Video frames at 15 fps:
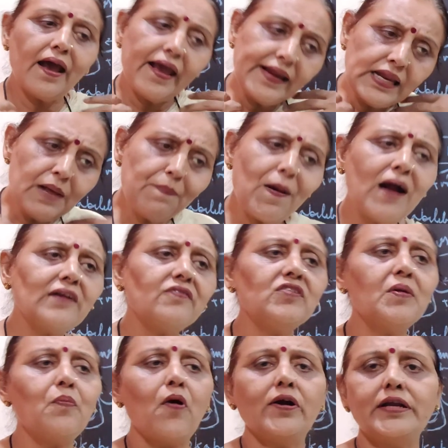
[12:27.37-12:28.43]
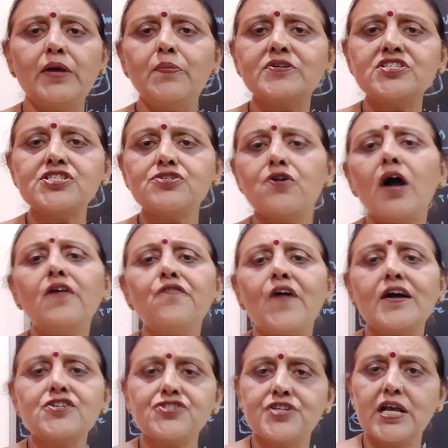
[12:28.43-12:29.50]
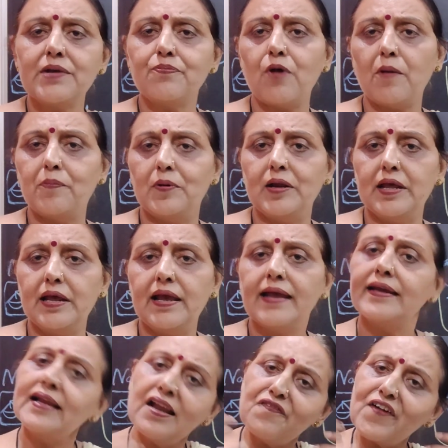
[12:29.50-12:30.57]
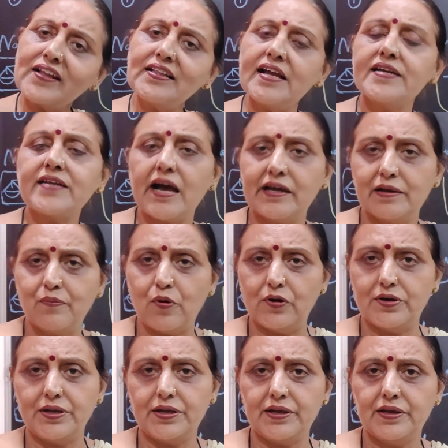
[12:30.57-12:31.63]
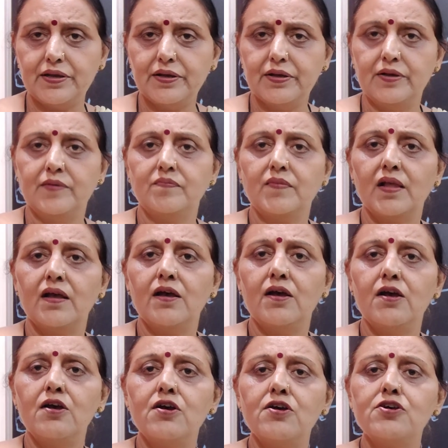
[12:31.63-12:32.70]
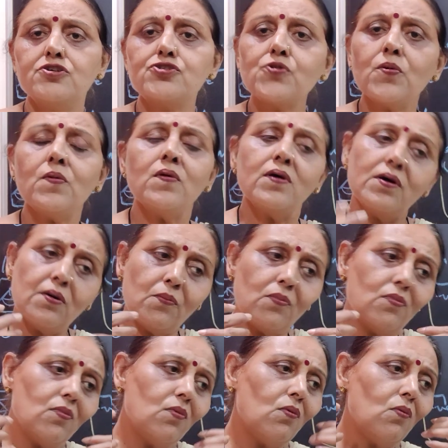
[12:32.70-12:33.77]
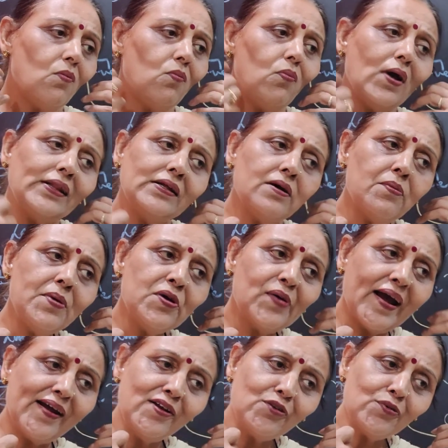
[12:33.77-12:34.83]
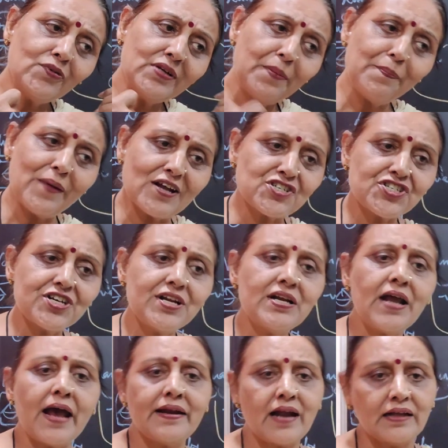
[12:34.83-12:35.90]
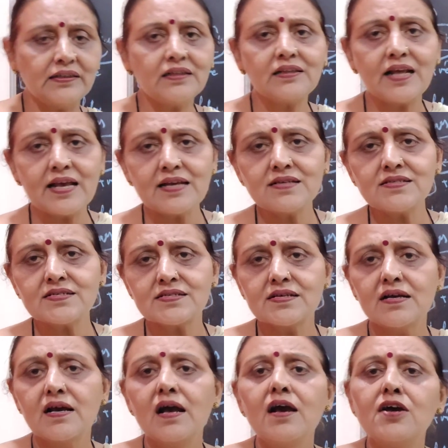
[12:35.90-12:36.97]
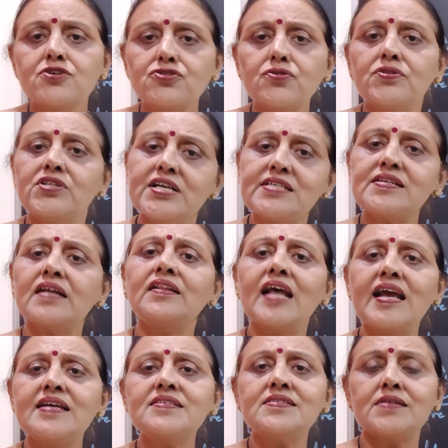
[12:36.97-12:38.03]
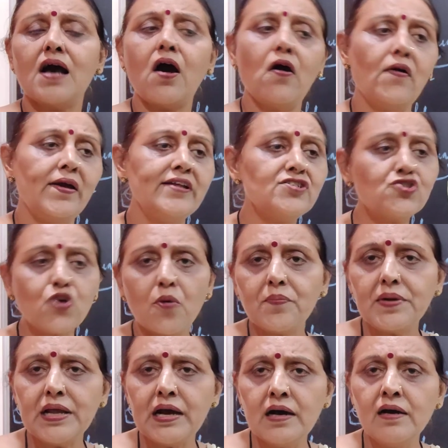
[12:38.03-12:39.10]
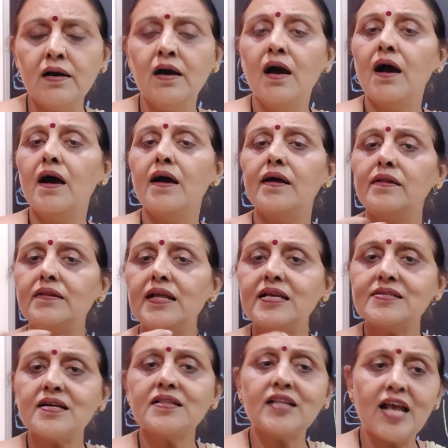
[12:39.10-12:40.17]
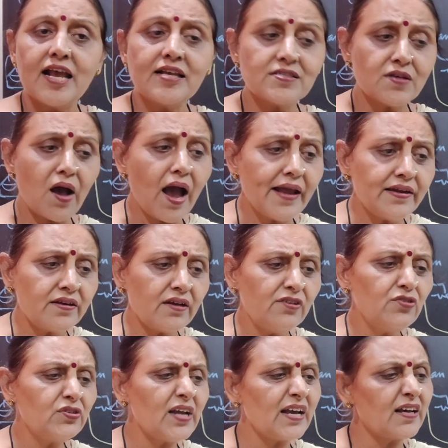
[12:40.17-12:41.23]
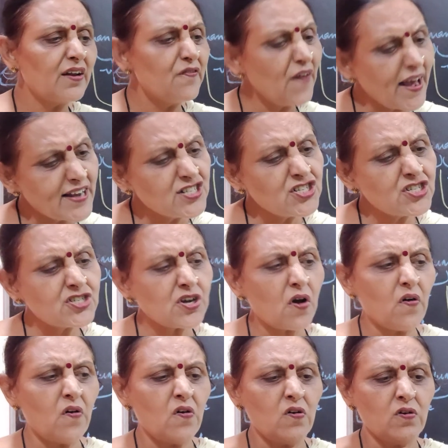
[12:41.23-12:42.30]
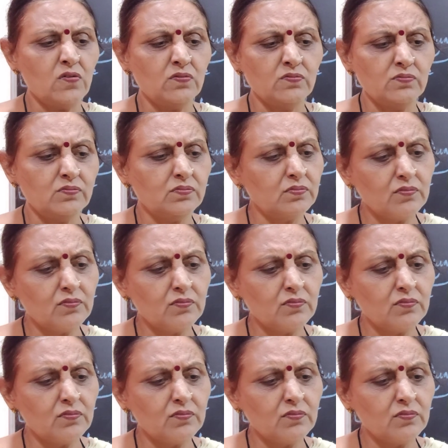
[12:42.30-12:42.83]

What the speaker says: any part of the body which is not functioning properly. It will affect the entire body. So whether we get into depression and other things, so these are things, or insomnia, these are things, and you take revenge or